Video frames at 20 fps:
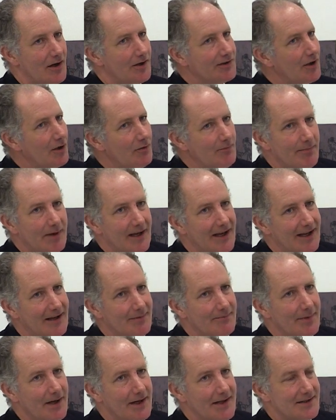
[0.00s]
I don't
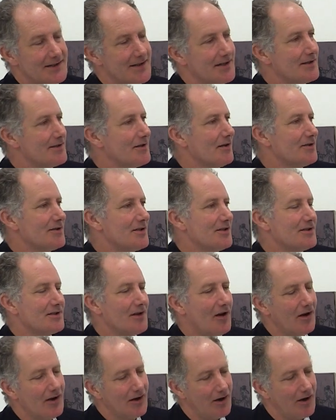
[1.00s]
plan paintings. I take